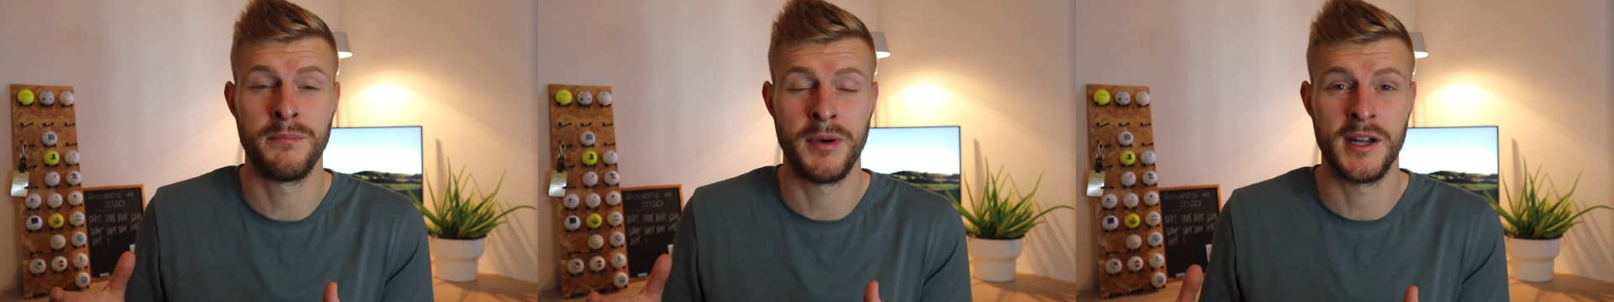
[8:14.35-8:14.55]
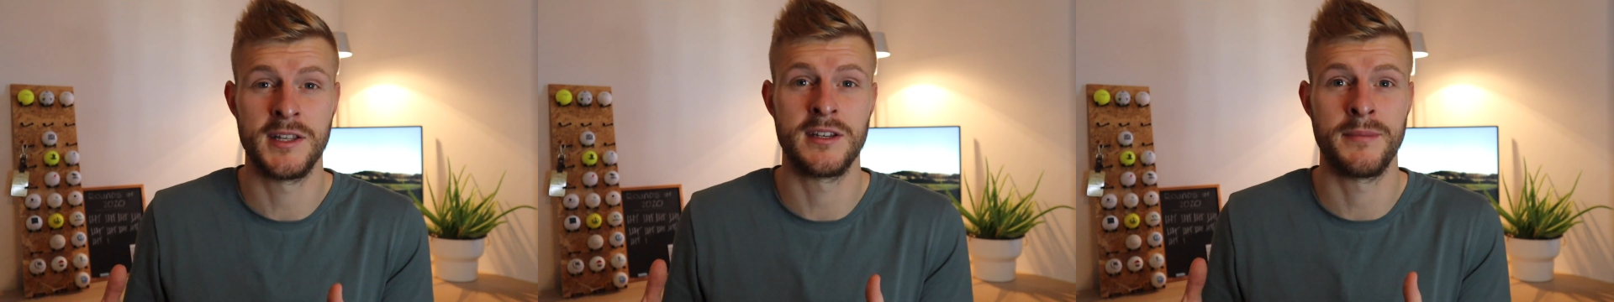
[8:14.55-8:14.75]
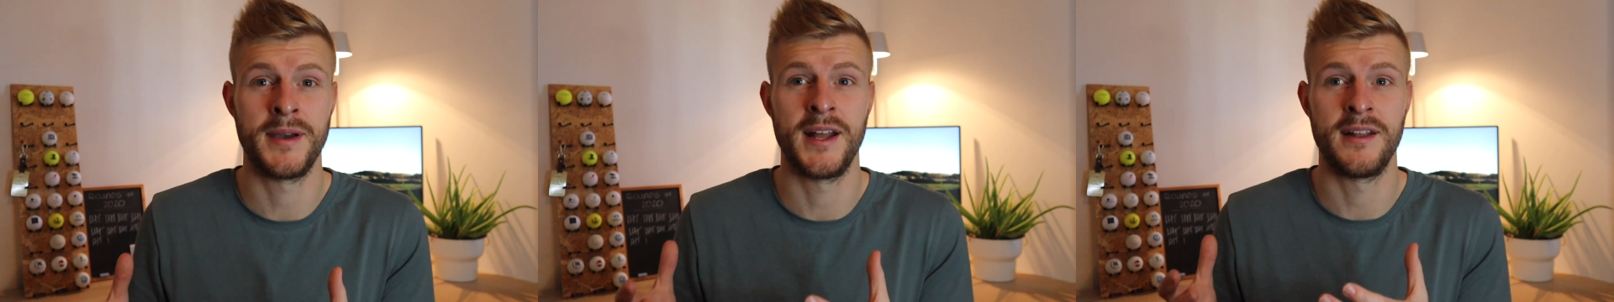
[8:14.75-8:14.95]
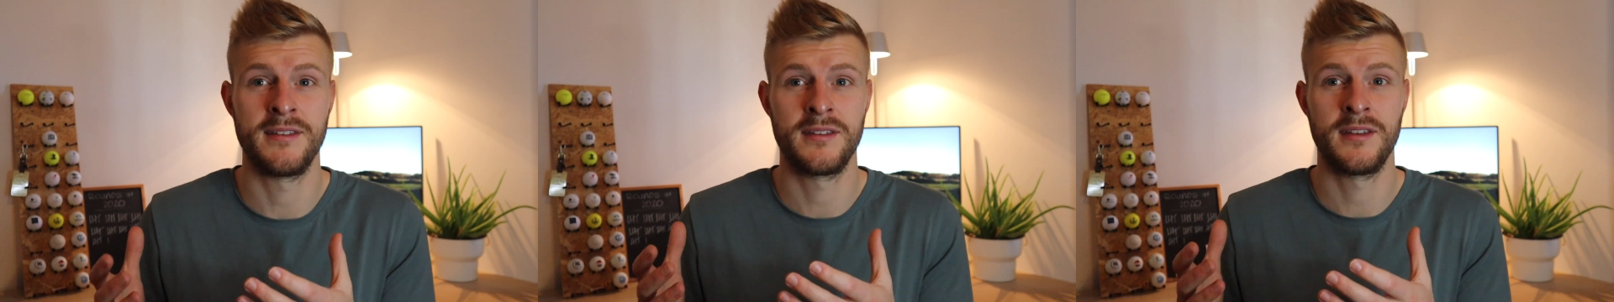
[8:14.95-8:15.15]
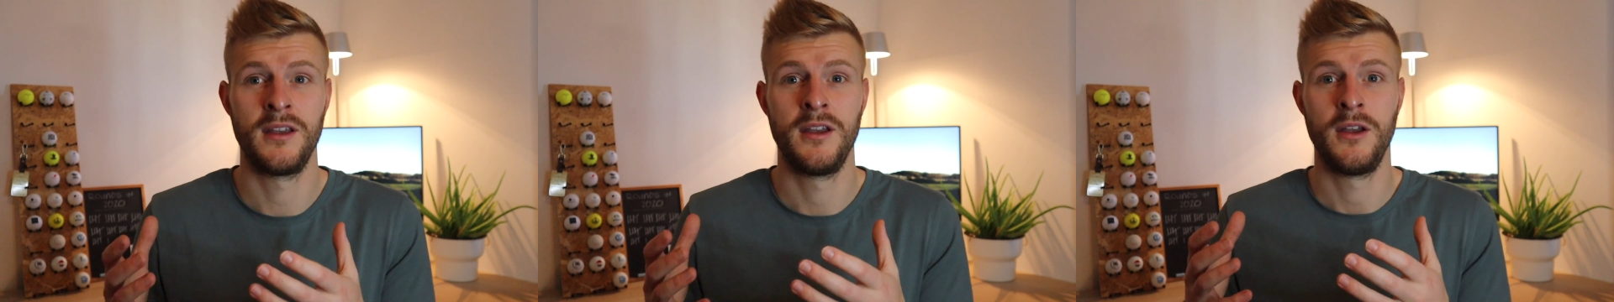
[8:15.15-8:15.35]
putting
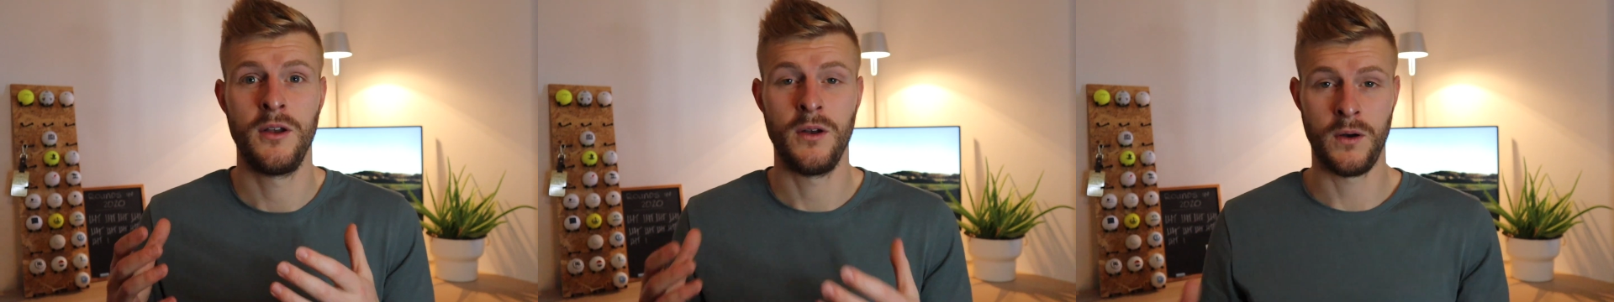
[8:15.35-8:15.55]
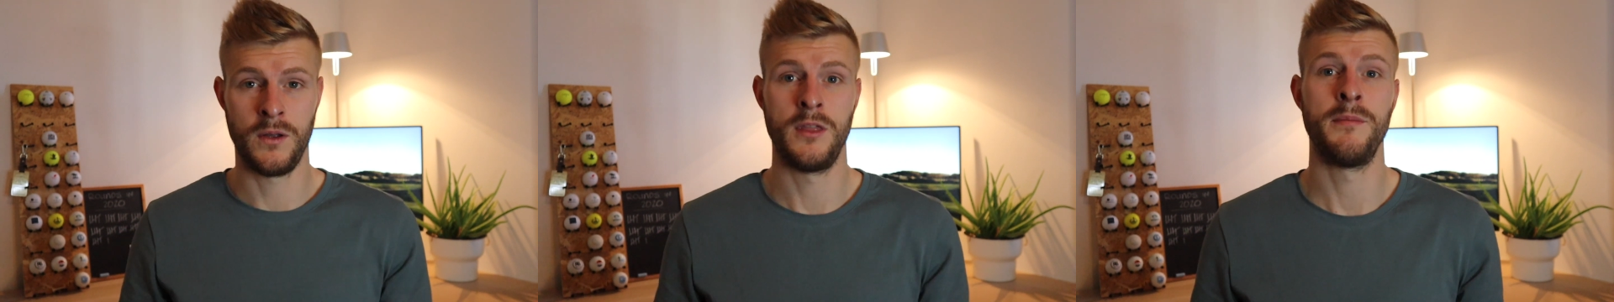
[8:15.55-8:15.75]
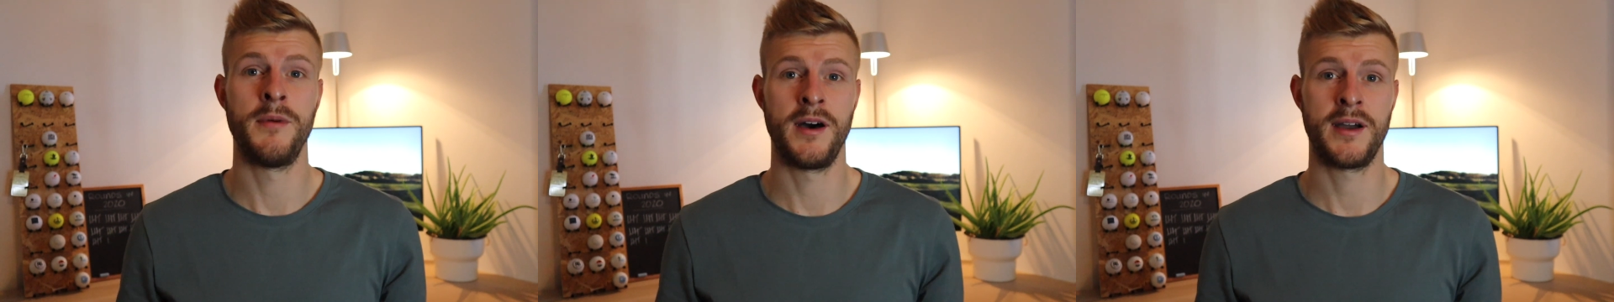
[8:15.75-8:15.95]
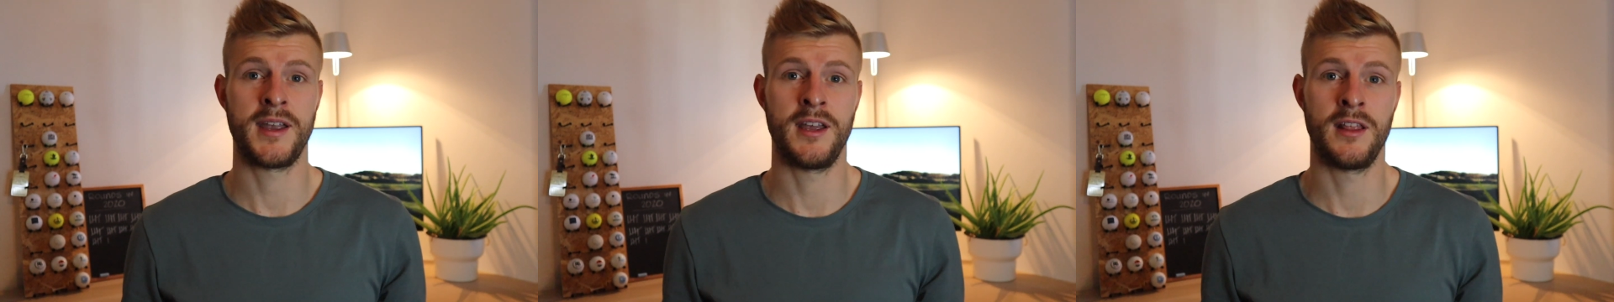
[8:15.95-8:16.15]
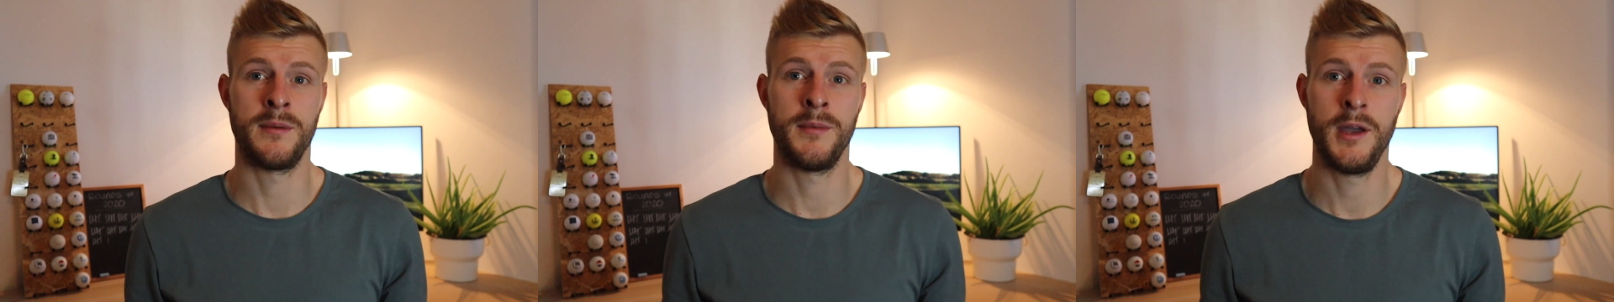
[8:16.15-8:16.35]
mats on the market
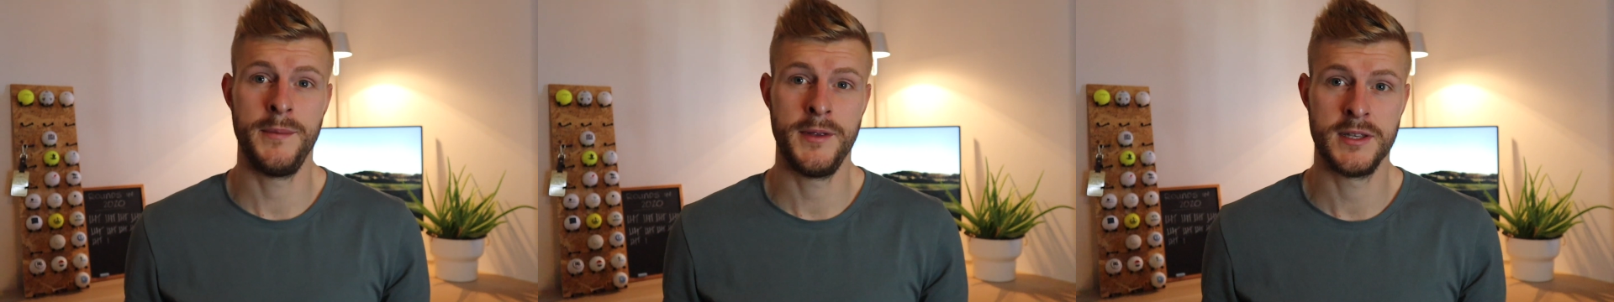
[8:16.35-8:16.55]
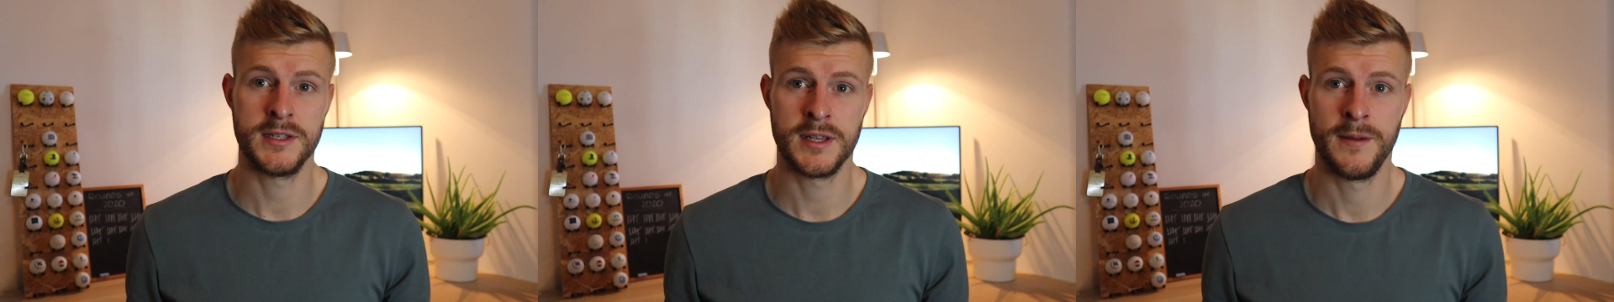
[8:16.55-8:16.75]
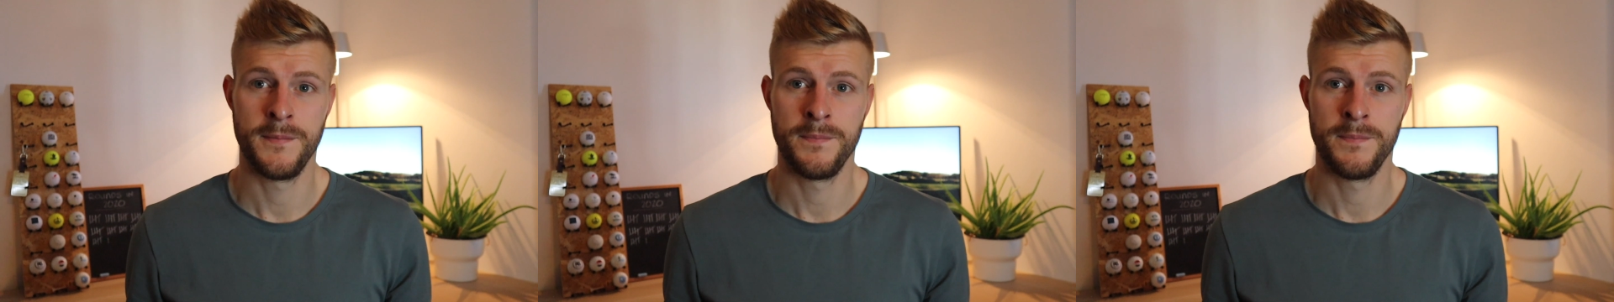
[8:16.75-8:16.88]
at the moment.